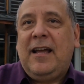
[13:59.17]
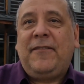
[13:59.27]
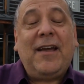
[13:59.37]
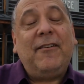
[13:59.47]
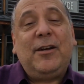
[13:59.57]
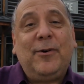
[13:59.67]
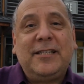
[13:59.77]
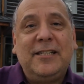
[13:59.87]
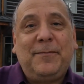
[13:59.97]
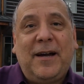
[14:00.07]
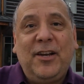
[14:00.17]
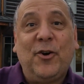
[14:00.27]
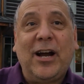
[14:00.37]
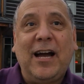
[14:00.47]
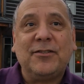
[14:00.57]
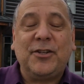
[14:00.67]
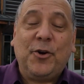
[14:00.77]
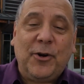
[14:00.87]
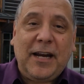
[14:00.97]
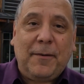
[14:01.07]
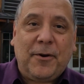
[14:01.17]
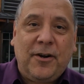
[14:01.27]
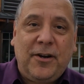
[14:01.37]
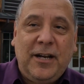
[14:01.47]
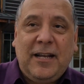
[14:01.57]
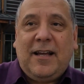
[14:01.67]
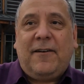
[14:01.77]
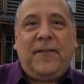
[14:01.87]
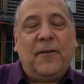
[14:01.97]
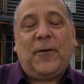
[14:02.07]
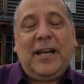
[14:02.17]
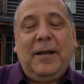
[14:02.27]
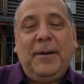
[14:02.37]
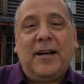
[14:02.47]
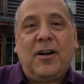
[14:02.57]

If you have any questions about your house or your neighborhood, feel free to give me